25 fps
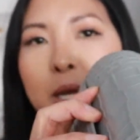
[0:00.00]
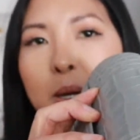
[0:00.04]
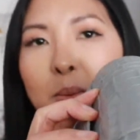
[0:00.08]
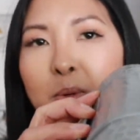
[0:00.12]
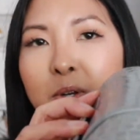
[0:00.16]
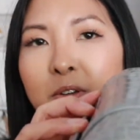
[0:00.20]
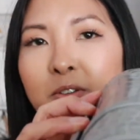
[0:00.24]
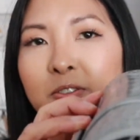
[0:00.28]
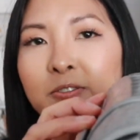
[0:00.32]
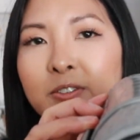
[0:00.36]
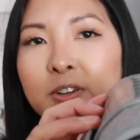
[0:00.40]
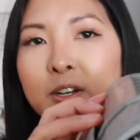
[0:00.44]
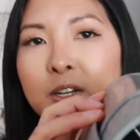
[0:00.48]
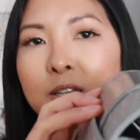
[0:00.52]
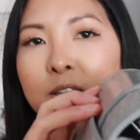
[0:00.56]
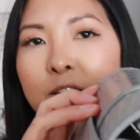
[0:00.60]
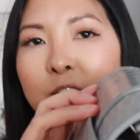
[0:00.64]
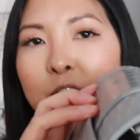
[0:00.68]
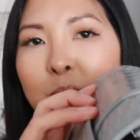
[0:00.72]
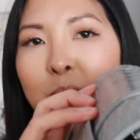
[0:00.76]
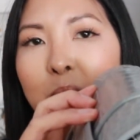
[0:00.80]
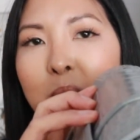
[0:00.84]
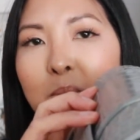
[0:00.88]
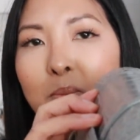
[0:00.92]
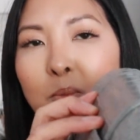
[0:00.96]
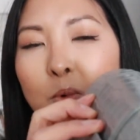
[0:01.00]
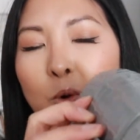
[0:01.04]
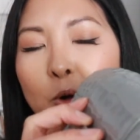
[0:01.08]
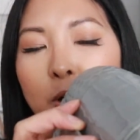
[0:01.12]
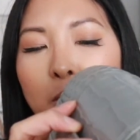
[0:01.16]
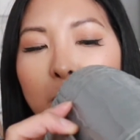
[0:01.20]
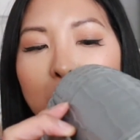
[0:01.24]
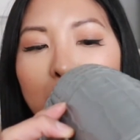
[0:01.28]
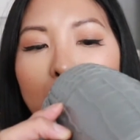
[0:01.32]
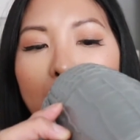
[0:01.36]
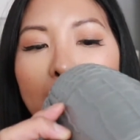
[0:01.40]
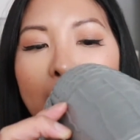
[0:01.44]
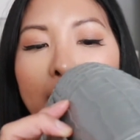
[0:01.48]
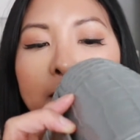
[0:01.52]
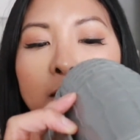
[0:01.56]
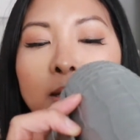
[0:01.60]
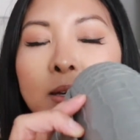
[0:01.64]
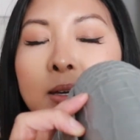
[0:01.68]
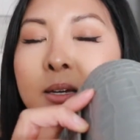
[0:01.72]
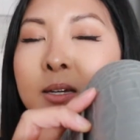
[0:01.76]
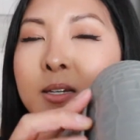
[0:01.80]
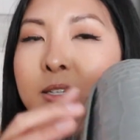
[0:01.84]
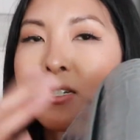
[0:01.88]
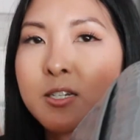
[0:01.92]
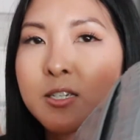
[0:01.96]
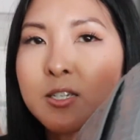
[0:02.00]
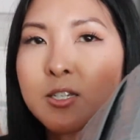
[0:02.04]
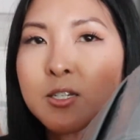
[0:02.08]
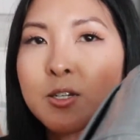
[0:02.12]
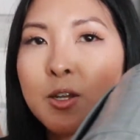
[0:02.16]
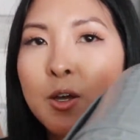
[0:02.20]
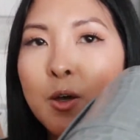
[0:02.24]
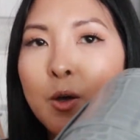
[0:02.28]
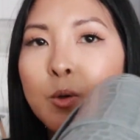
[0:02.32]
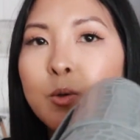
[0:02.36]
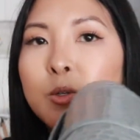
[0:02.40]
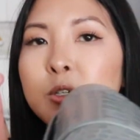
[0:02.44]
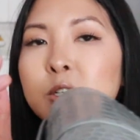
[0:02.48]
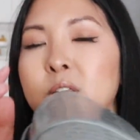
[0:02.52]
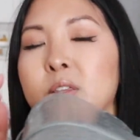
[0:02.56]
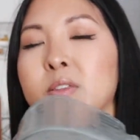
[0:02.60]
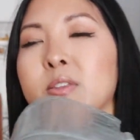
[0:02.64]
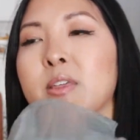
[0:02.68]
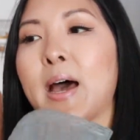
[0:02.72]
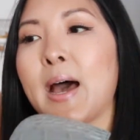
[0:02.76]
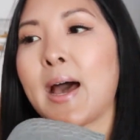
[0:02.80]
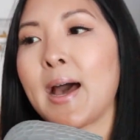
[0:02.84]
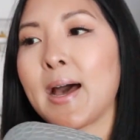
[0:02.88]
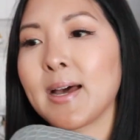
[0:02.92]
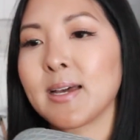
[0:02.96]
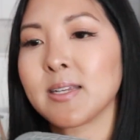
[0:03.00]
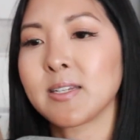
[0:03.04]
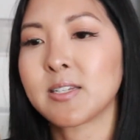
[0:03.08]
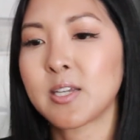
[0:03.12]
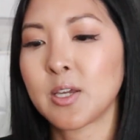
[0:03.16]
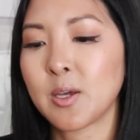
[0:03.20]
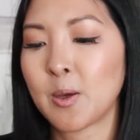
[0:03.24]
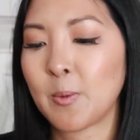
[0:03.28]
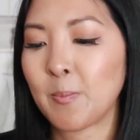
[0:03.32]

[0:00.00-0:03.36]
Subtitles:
able to fit a little bit more. But just note that